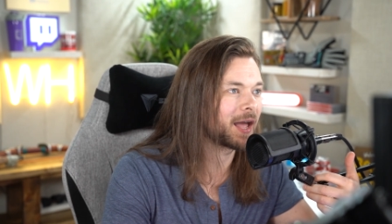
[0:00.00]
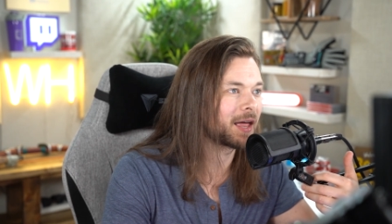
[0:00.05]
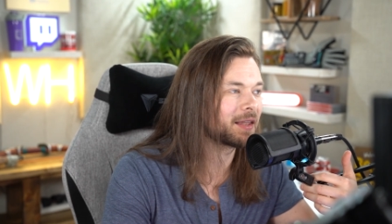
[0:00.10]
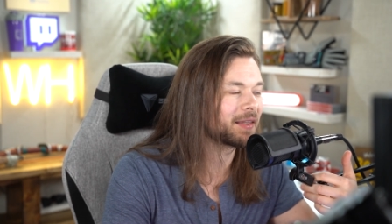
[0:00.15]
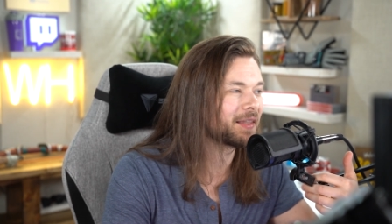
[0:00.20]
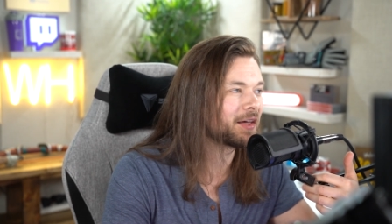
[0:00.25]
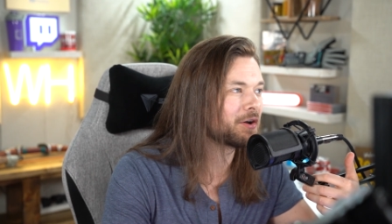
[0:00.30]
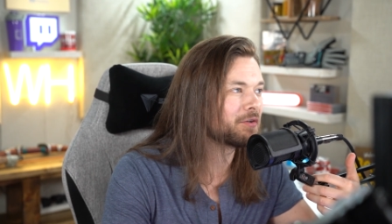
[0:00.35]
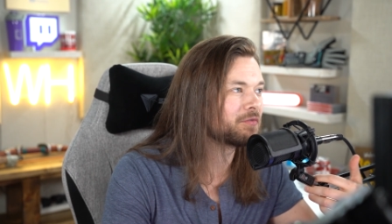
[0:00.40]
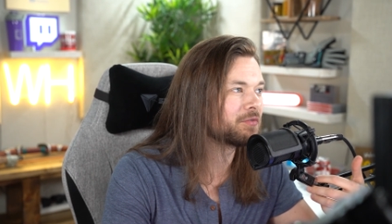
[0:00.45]
I
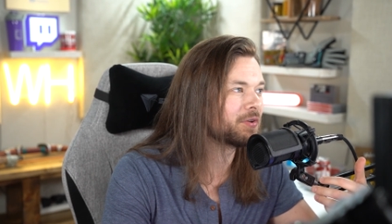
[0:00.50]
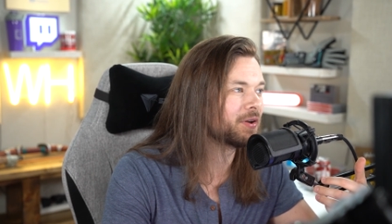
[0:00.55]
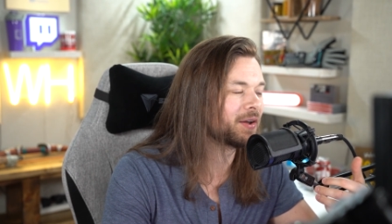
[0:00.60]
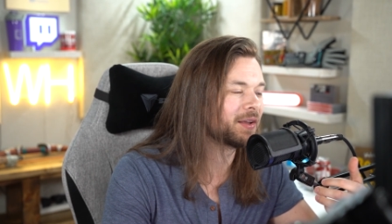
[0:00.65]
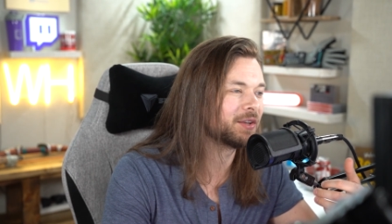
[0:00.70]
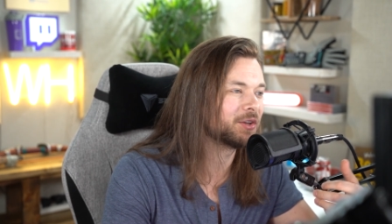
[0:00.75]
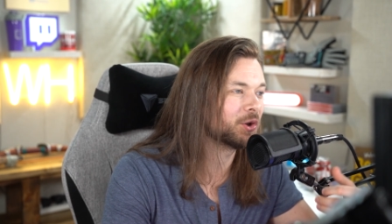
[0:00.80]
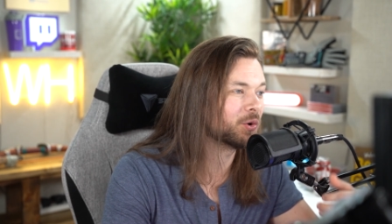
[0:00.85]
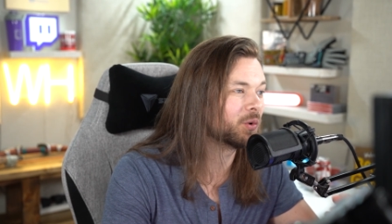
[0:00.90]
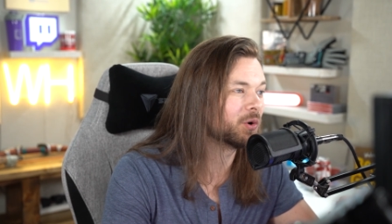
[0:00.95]
love
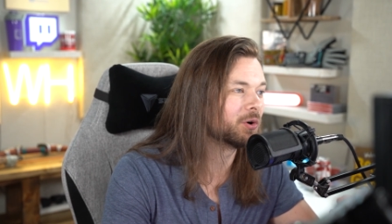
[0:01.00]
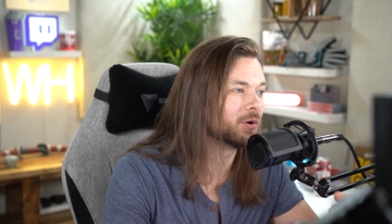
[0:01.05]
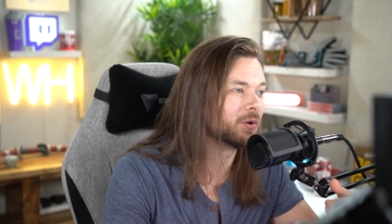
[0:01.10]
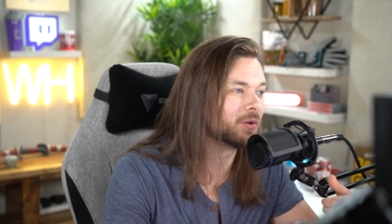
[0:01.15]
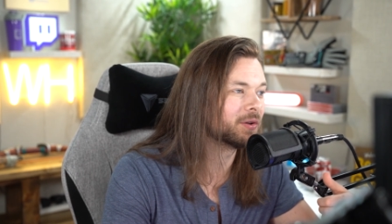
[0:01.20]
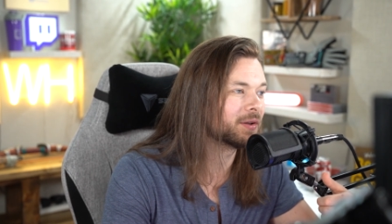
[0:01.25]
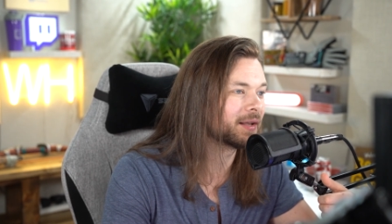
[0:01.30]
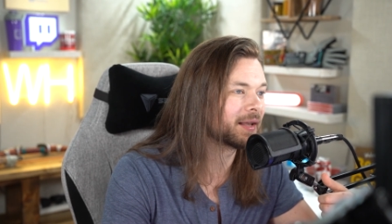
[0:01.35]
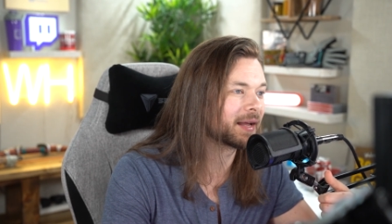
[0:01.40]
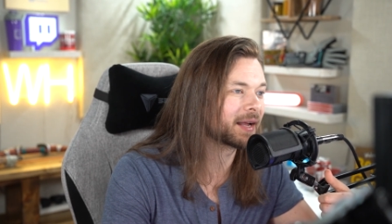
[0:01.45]
you
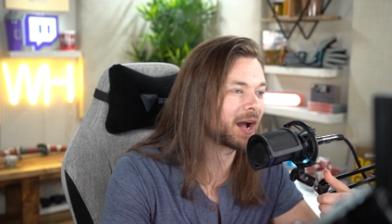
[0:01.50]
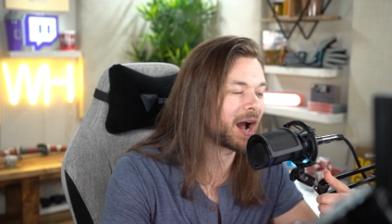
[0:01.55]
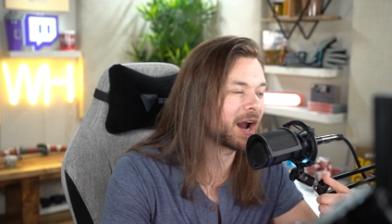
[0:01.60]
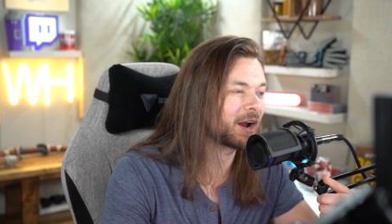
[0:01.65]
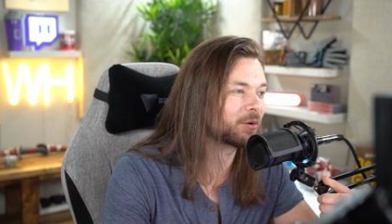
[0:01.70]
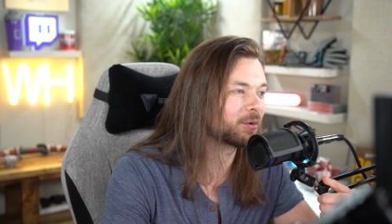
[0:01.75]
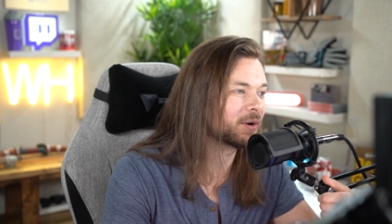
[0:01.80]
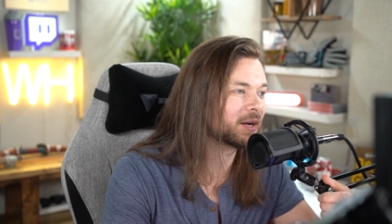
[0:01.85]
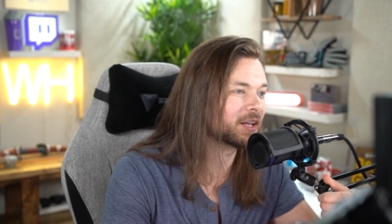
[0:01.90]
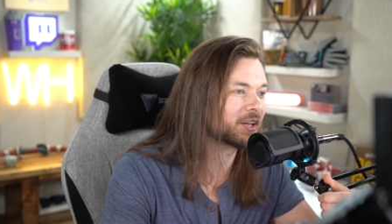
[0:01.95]
all. Like,
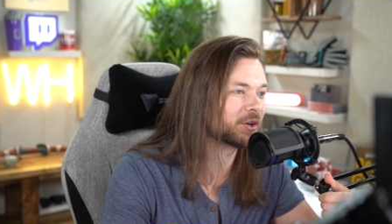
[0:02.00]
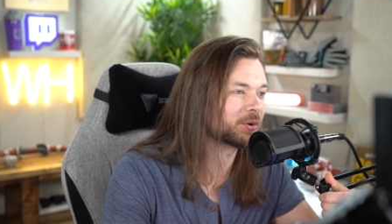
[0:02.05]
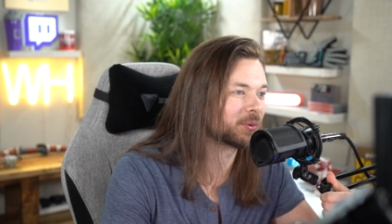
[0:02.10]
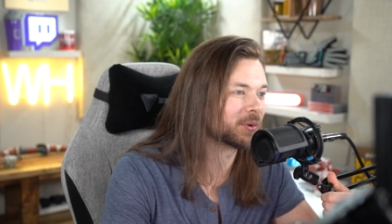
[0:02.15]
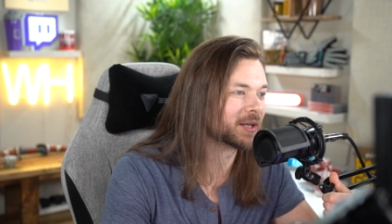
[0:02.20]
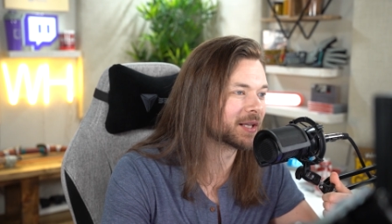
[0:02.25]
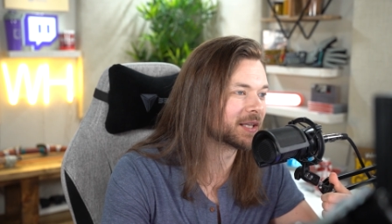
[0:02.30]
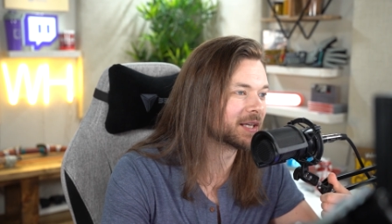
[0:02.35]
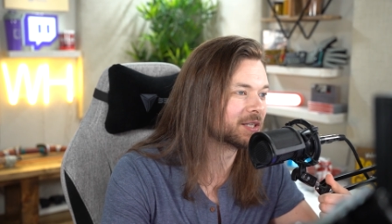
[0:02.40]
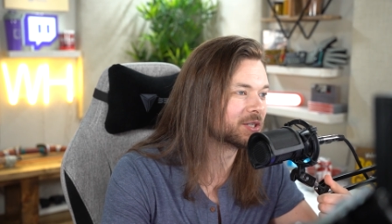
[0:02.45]
I really,
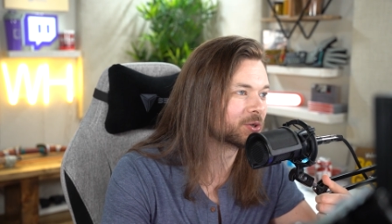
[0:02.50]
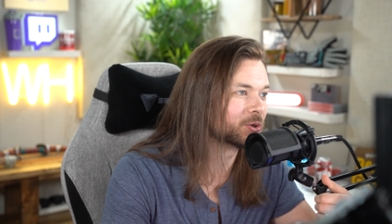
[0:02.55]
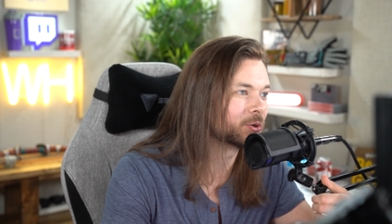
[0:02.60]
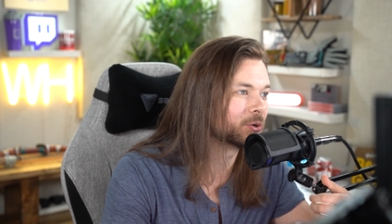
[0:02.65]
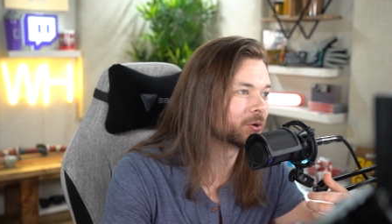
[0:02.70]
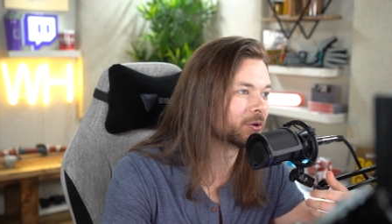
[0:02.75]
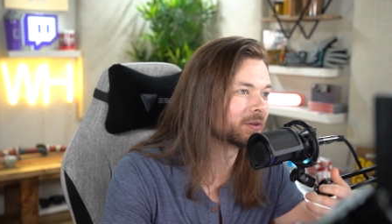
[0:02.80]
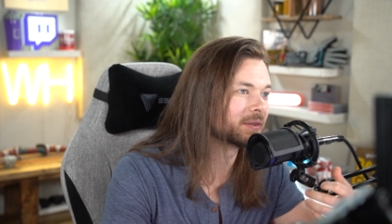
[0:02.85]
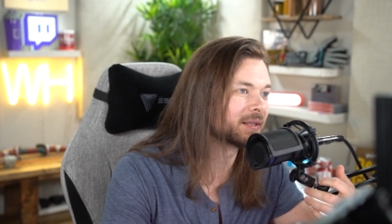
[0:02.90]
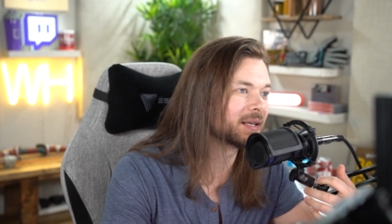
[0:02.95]
really do.